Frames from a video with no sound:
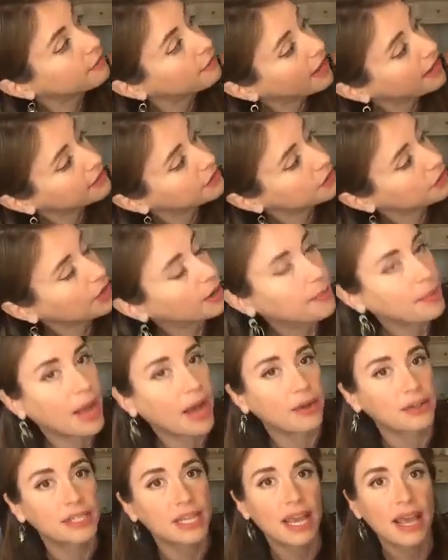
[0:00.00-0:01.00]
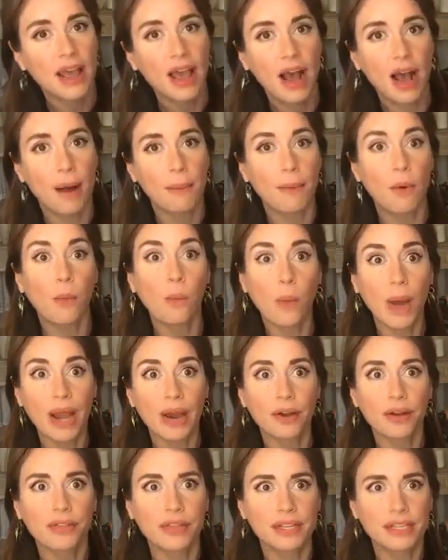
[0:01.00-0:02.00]
factor about um,
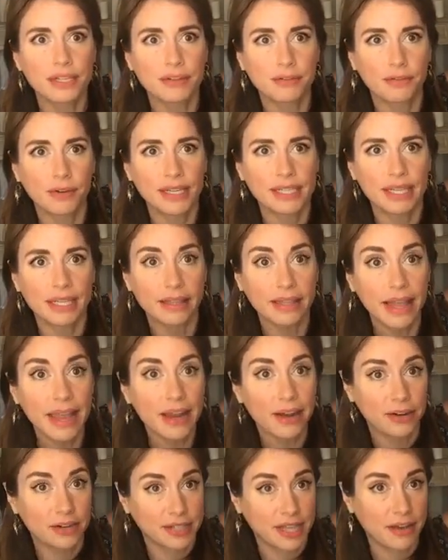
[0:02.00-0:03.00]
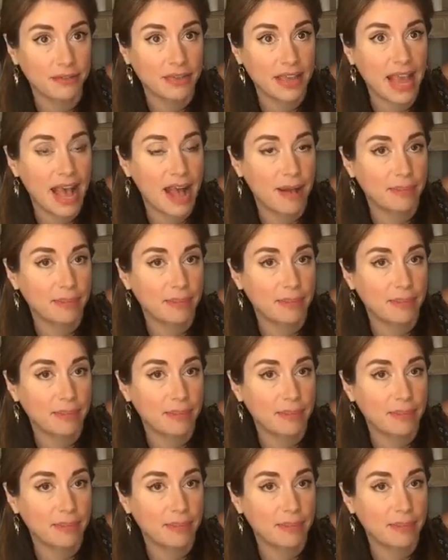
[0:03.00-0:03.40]
where the different layers of the